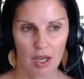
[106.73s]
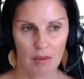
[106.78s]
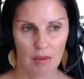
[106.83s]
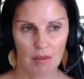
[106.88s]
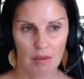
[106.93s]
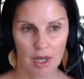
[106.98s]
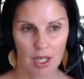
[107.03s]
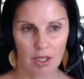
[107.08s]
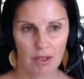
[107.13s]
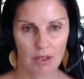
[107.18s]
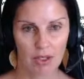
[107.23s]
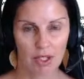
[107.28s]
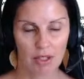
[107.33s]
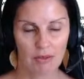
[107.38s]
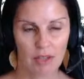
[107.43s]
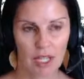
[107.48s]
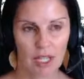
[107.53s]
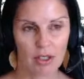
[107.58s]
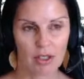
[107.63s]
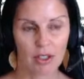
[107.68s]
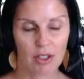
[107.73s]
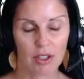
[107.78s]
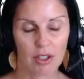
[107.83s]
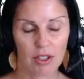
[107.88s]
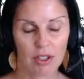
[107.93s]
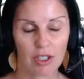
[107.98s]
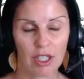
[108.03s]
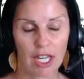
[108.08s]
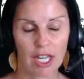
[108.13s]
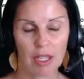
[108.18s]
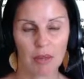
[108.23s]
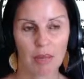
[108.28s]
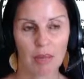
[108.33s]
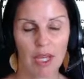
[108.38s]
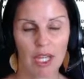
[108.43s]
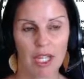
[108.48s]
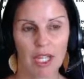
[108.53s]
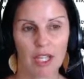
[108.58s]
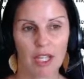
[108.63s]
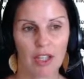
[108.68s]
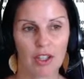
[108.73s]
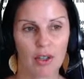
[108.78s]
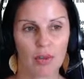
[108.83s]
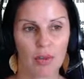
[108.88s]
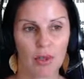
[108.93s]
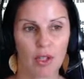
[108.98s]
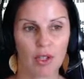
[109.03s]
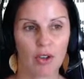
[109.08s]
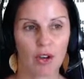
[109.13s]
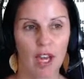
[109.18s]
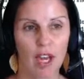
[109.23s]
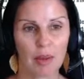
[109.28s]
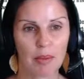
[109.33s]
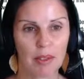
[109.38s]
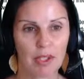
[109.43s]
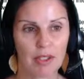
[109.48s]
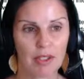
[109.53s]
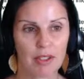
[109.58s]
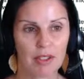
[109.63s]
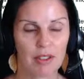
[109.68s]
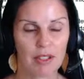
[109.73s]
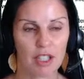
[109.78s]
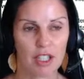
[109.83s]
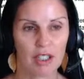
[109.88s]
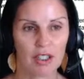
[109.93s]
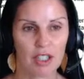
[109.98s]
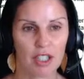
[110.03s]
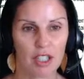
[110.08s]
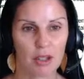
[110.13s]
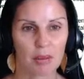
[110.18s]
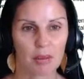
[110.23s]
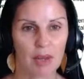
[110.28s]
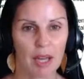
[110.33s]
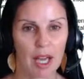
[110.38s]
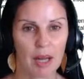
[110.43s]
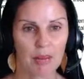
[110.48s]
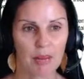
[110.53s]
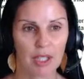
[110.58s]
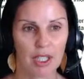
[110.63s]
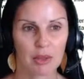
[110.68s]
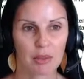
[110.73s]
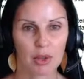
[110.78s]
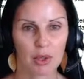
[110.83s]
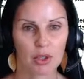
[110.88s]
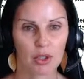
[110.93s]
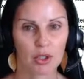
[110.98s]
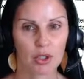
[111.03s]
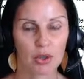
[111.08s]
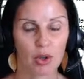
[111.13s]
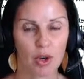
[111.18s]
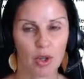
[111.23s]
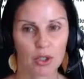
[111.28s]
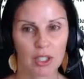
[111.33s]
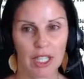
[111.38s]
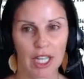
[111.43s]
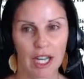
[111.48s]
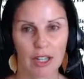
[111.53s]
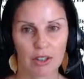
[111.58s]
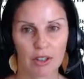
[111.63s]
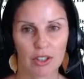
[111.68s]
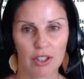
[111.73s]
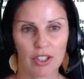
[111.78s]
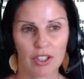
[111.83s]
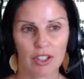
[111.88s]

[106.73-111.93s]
Microsoft Outlook, like many other programs, this is not a tip applicable to only Outlook.